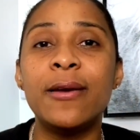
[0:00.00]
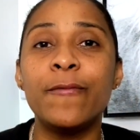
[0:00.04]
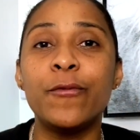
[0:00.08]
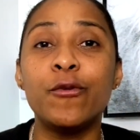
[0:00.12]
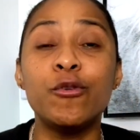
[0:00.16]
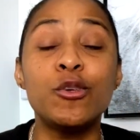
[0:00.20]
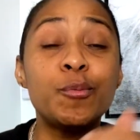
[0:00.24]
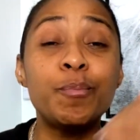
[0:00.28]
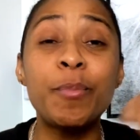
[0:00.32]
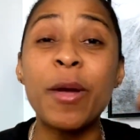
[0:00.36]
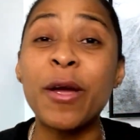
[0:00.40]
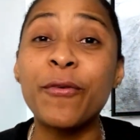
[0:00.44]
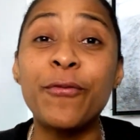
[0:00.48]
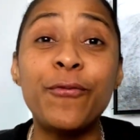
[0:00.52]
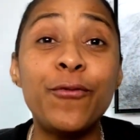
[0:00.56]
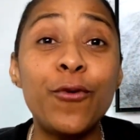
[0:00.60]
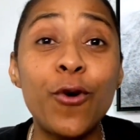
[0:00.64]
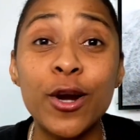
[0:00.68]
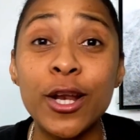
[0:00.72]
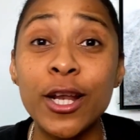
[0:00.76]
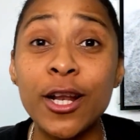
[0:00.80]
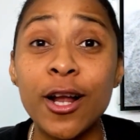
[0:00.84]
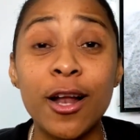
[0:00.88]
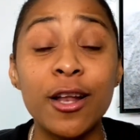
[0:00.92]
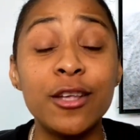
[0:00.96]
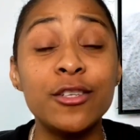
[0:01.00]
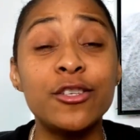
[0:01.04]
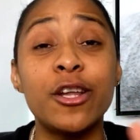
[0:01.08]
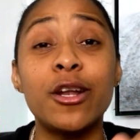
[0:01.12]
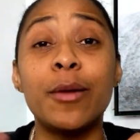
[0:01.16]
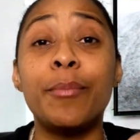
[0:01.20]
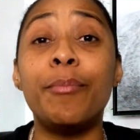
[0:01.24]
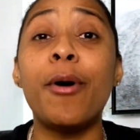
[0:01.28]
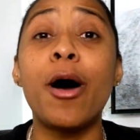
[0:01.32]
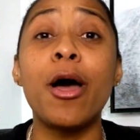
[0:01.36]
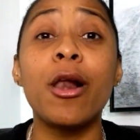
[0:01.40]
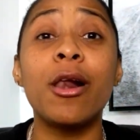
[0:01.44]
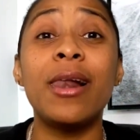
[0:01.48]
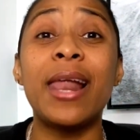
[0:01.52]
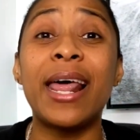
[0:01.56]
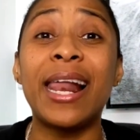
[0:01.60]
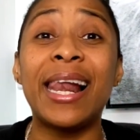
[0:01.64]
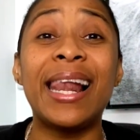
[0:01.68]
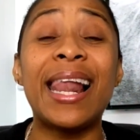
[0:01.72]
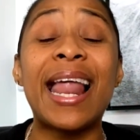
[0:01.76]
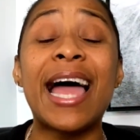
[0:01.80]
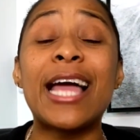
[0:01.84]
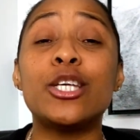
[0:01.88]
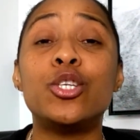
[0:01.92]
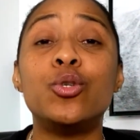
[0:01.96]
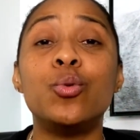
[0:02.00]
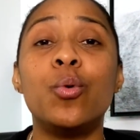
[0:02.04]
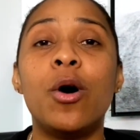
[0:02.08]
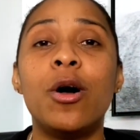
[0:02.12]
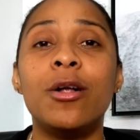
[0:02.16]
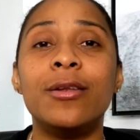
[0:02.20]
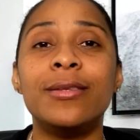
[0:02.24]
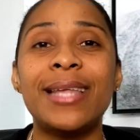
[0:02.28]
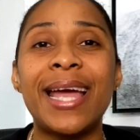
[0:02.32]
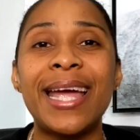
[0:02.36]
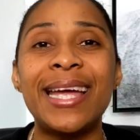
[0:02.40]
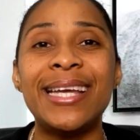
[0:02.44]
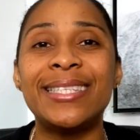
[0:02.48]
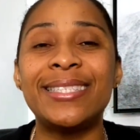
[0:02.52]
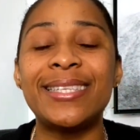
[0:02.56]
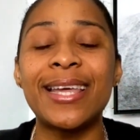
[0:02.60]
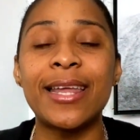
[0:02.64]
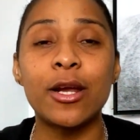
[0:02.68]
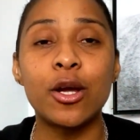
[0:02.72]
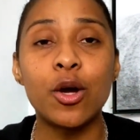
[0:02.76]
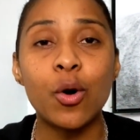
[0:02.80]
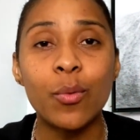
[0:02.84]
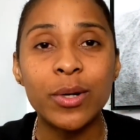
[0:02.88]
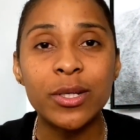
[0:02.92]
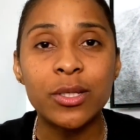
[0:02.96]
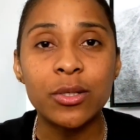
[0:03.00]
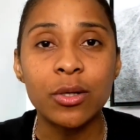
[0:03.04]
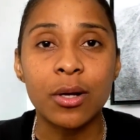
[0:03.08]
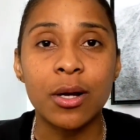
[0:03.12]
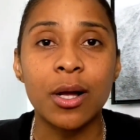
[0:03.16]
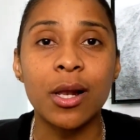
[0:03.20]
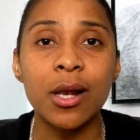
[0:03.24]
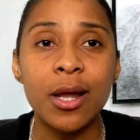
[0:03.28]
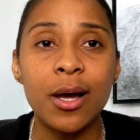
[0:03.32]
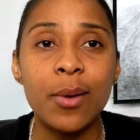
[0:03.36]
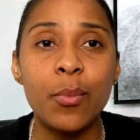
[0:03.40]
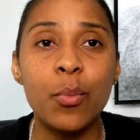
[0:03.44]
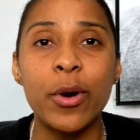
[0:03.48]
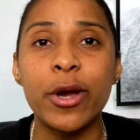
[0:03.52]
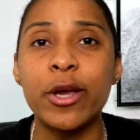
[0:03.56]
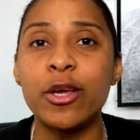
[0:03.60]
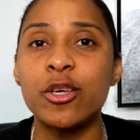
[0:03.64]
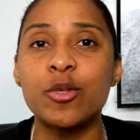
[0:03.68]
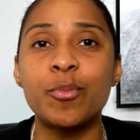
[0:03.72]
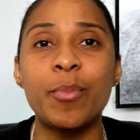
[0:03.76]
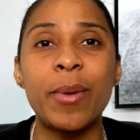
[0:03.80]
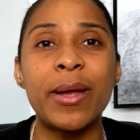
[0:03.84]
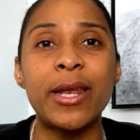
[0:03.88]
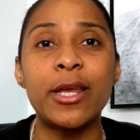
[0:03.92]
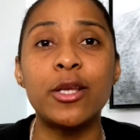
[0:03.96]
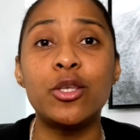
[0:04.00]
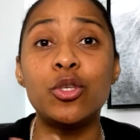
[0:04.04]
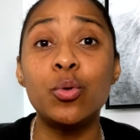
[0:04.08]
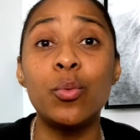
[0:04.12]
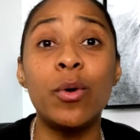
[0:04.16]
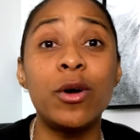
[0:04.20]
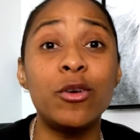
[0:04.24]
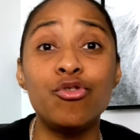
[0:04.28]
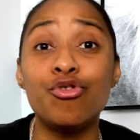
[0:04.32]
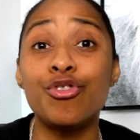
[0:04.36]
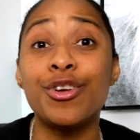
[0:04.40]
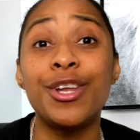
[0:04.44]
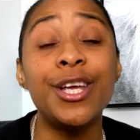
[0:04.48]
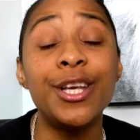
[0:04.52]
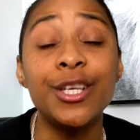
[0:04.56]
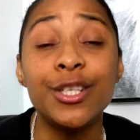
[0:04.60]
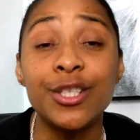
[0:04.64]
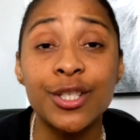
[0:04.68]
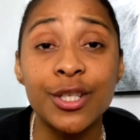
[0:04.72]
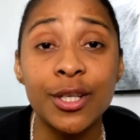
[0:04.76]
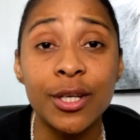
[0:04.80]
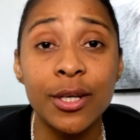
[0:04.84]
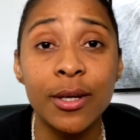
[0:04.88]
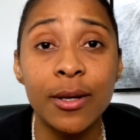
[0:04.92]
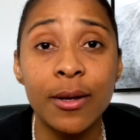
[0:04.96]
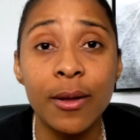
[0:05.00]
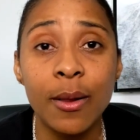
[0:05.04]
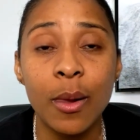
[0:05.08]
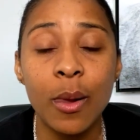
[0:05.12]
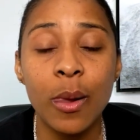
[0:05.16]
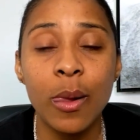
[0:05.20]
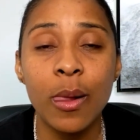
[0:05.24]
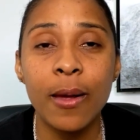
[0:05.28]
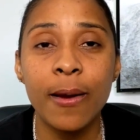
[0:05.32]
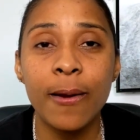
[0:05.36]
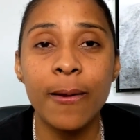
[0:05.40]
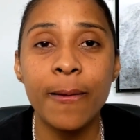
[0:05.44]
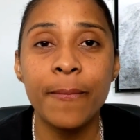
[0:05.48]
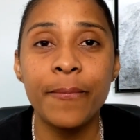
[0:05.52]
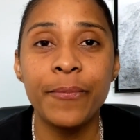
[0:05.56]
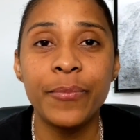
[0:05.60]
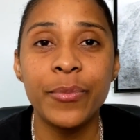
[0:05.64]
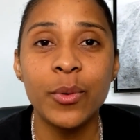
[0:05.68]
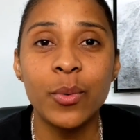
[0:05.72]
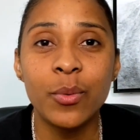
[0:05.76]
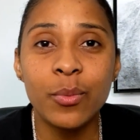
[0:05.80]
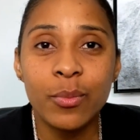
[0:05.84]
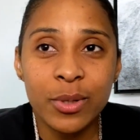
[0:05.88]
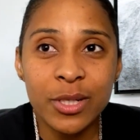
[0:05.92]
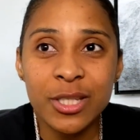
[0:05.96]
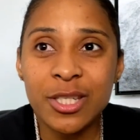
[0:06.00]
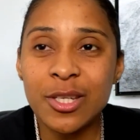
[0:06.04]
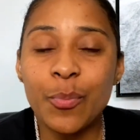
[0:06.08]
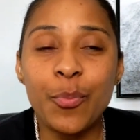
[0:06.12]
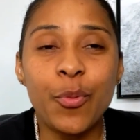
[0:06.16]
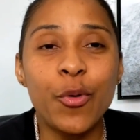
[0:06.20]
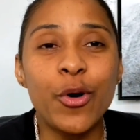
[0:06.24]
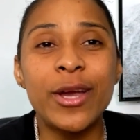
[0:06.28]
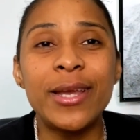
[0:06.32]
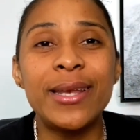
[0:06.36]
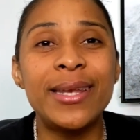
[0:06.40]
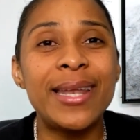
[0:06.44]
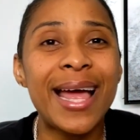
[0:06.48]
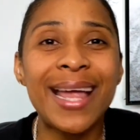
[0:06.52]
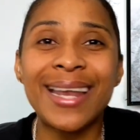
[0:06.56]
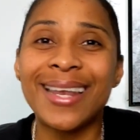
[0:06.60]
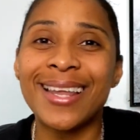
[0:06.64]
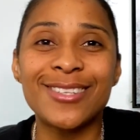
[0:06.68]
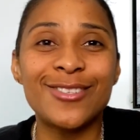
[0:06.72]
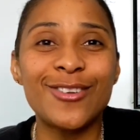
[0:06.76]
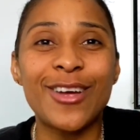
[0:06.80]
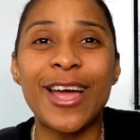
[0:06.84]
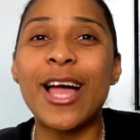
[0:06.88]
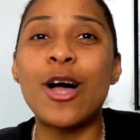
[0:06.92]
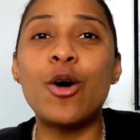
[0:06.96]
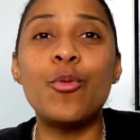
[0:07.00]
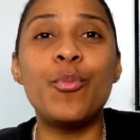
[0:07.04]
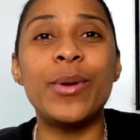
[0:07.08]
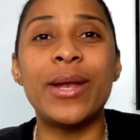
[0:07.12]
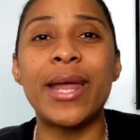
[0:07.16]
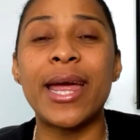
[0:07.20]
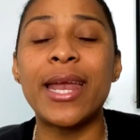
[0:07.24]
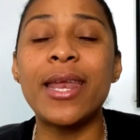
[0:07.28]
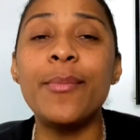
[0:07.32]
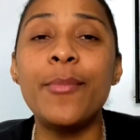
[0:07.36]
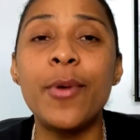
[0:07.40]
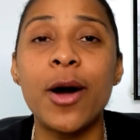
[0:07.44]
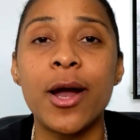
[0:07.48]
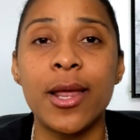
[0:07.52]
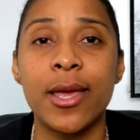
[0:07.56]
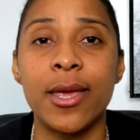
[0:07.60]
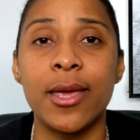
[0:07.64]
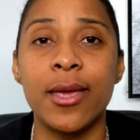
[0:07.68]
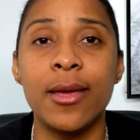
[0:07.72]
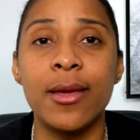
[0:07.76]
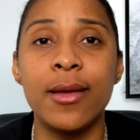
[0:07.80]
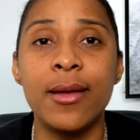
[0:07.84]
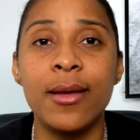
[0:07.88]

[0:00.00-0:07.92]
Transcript: You spend $40 on a bottle that'll last you all night instead of going to a club where you're spending 200 each. What's the point that? That's not helping anybody.